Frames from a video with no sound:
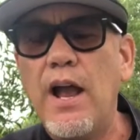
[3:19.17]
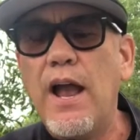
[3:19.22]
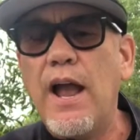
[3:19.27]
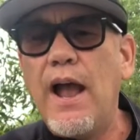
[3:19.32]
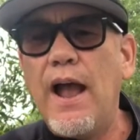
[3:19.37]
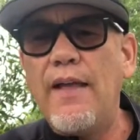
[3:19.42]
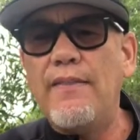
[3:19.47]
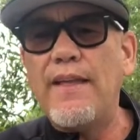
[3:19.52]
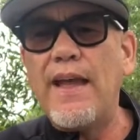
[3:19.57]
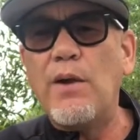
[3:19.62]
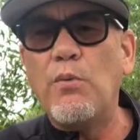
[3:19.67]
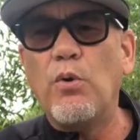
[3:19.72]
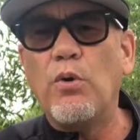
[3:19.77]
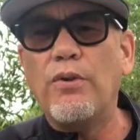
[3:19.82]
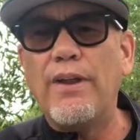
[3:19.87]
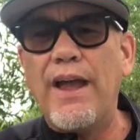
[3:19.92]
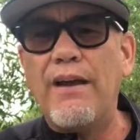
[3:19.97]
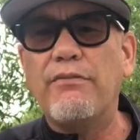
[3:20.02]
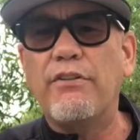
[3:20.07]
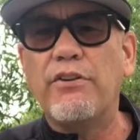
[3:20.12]
and they will
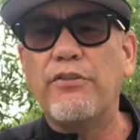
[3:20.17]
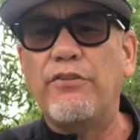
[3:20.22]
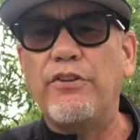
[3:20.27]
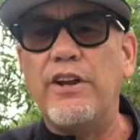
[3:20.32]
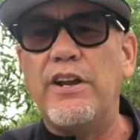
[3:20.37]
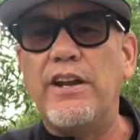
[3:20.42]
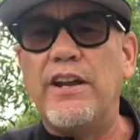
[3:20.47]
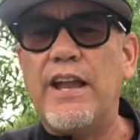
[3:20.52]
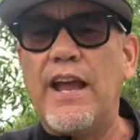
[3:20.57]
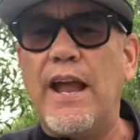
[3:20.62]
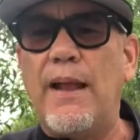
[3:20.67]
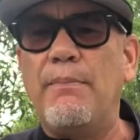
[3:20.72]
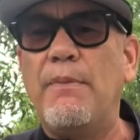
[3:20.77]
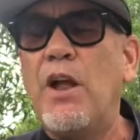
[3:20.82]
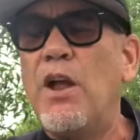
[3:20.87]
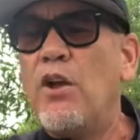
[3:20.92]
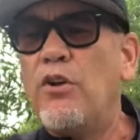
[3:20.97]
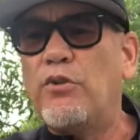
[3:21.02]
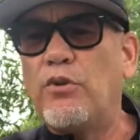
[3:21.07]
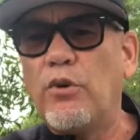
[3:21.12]
never see again.
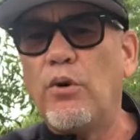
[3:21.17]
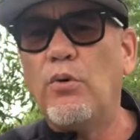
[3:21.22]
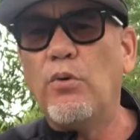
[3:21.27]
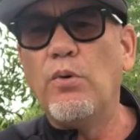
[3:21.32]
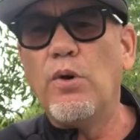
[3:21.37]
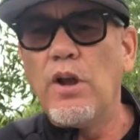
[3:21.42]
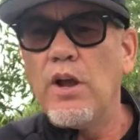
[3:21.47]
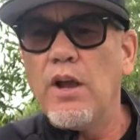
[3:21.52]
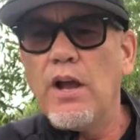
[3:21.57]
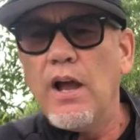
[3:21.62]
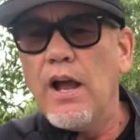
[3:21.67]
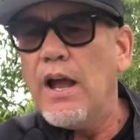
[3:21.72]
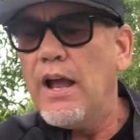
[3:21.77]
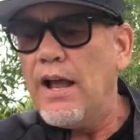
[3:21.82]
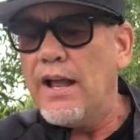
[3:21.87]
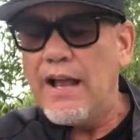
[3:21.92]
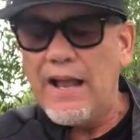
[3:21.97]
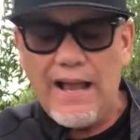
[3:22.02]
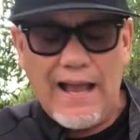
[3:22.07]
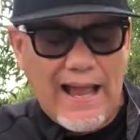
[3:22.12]
So
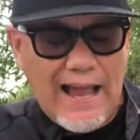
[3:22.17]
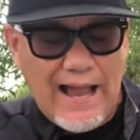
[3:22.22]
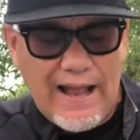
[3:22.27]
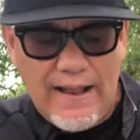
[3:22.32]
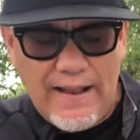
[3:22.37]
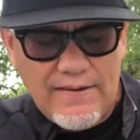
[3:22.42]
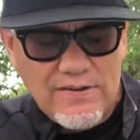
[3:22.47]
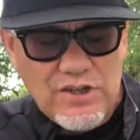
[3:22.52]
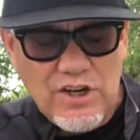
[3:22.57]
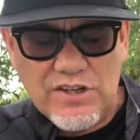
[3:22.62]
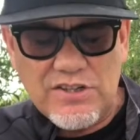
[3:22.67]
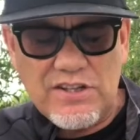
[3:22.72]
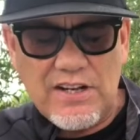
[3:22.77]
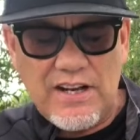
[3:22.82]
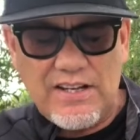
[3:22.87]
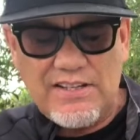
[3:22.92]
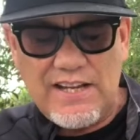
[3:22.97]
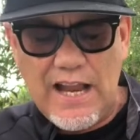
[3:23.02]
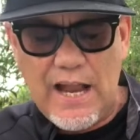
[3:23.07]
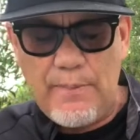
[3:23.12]
just an
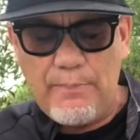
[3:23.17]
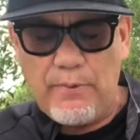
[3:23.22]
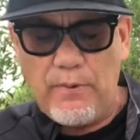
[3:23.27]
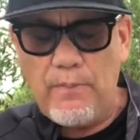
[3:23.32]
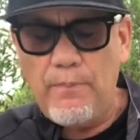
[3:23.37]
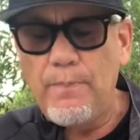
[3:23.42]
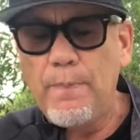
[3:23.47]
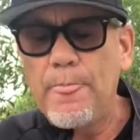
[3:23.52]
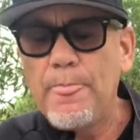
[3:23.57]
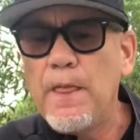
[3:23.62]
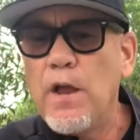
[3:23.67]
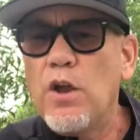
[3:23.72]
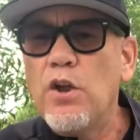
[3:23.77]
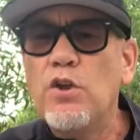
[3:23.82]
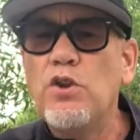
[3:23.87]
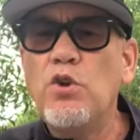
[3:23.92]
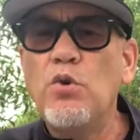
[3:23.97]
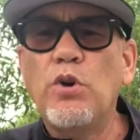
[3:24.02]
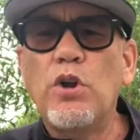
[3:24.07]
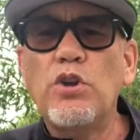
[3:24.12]
example,
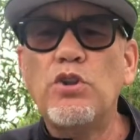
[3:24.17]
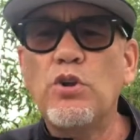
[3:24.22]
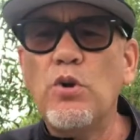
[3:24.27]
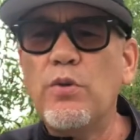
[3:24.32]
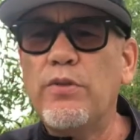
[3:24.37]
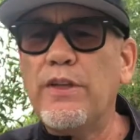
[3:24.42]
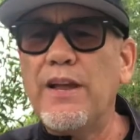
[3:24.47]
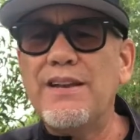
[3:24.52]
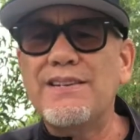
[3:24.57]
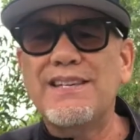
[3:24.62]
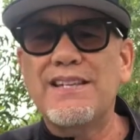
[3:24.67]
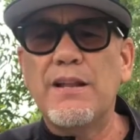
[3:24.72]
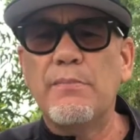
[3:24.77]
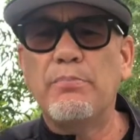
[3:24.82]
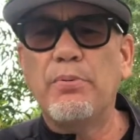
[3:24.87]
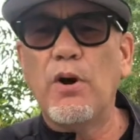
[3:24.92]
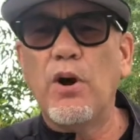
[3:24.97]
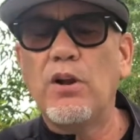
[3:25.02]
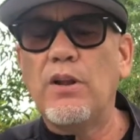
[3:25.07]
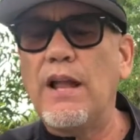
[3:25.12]
you could do things in the
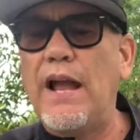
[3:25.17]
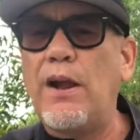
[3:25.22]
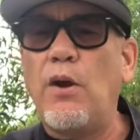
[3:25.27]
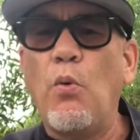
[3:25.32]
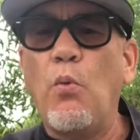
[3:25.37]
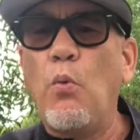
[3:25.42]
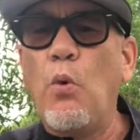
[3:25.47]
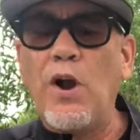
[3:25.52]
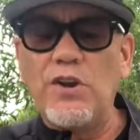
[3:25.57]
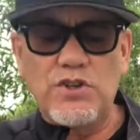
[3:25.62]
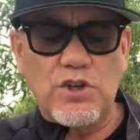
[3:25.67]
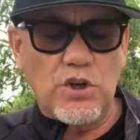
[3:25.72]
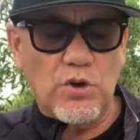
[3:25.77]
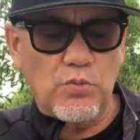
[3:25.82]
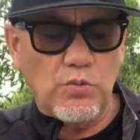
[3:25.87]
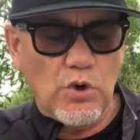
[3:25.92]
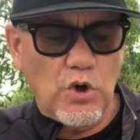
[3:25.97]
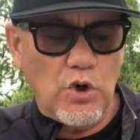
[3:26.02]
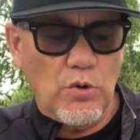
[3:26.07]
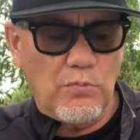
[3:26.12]
book like, what's your
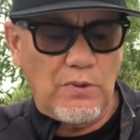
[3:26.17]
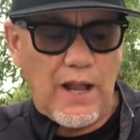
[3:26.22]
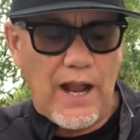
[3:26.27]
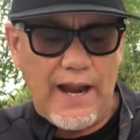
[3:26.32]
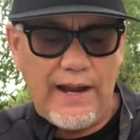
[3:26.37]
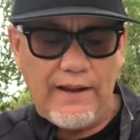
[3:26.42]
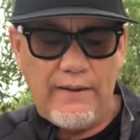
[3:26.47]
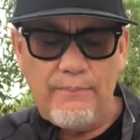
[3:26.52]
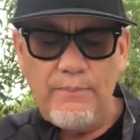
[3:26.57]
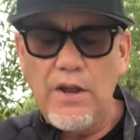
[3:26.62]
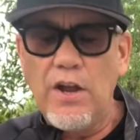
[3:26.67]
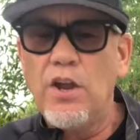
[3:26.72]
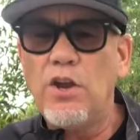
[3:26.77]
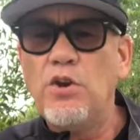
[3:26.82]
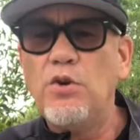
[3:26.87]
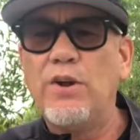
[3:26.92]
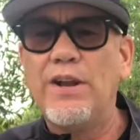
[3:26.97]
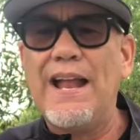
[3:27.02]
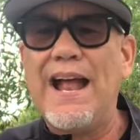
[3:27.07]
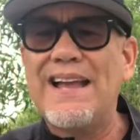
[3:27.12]
room like?
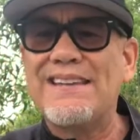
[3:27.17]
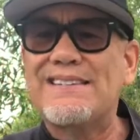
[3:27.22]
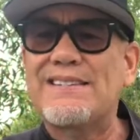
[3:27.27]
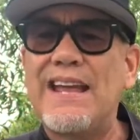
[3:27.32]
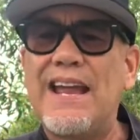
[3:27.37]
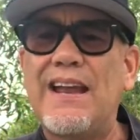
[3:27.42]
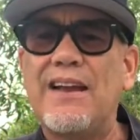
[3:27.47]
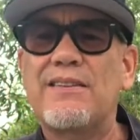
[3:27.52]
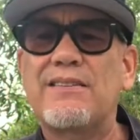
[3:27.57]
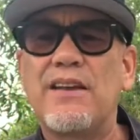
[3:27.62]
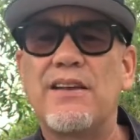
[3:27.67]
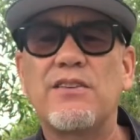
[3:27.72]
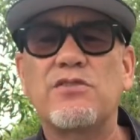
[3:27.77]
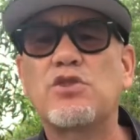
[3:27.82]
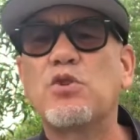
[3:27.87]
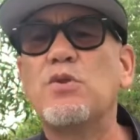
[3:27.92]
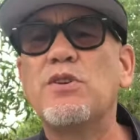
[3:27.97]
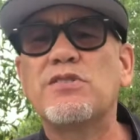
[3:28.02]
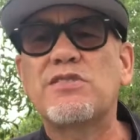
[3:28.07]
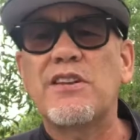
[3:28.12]
You can ask
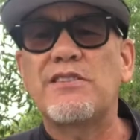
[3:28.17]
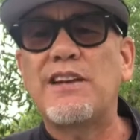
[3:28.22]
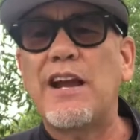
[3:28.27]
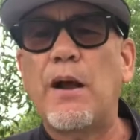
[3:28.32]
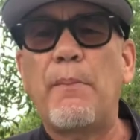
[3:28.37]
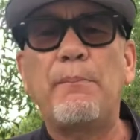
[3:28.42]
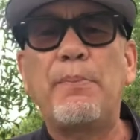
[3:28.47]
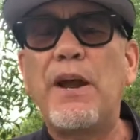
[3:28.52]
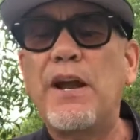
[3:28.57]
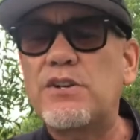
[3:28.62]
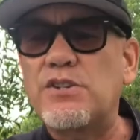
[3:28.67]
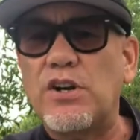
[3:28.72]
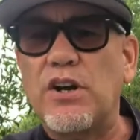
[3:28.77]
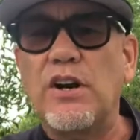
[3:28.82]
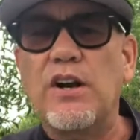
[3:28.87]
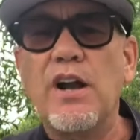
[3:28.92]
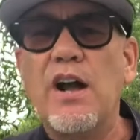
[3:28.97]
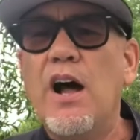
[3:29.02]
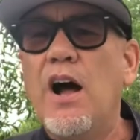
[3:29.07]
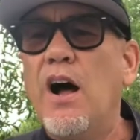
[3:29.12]
students to take a picture
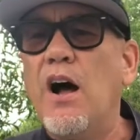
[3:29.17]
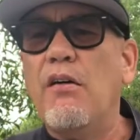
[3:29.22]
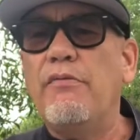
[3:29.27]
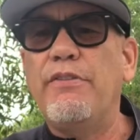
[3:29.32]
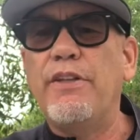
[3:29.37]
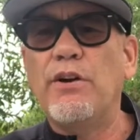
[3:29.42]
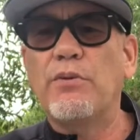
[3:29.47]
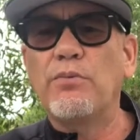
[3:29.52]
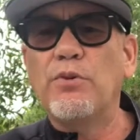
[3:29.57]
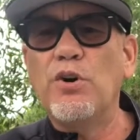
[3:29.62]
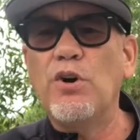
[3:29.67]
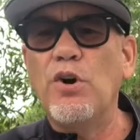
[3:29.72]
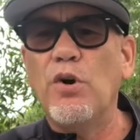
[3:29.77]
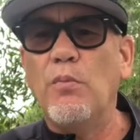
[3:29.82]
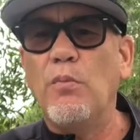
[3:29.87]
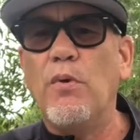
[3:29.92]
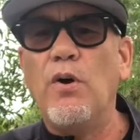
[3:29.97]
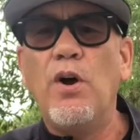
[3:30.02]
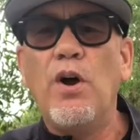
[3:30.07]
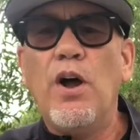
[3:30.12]
of their room.
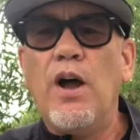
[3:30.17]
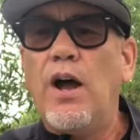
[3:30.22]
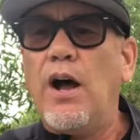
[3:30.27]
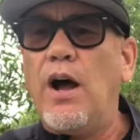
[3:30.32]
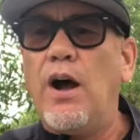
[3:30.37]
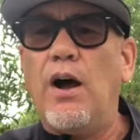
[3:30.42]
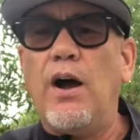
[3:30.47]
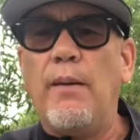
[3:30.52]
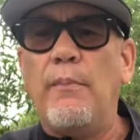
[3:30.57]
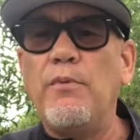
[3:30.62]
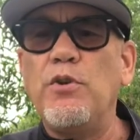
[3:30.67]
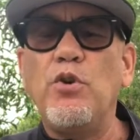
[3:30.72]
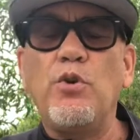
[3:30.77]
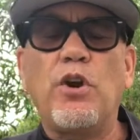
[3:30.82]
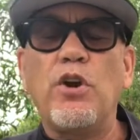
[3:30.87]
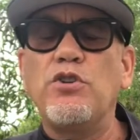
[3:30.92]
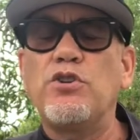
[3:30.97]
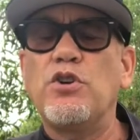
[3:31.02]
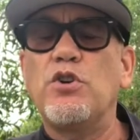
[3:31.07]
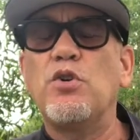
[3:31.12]
You
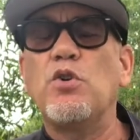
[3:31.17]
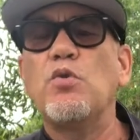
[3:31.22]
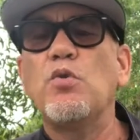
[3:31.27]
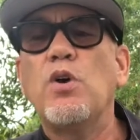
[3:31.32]
could do